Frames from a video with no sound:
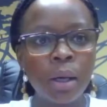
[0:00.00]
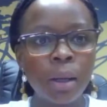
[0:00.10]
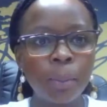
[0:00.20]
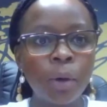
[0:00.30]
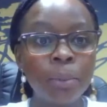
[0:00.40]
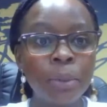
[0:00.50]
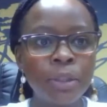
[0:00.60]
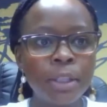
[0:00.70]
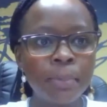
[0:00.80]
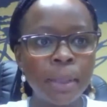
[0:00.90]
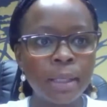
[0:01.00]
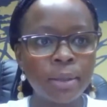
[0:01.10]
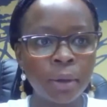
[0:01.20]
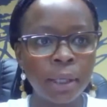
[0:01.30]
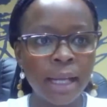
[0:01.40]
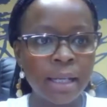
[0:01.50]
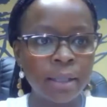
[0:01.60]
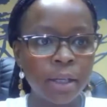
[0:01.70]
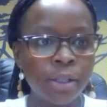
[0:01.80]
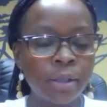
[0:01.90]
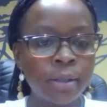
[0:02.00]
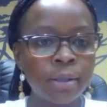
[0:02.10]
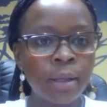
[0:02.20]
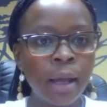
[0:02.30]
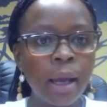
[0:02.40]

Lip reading: community-based organizations.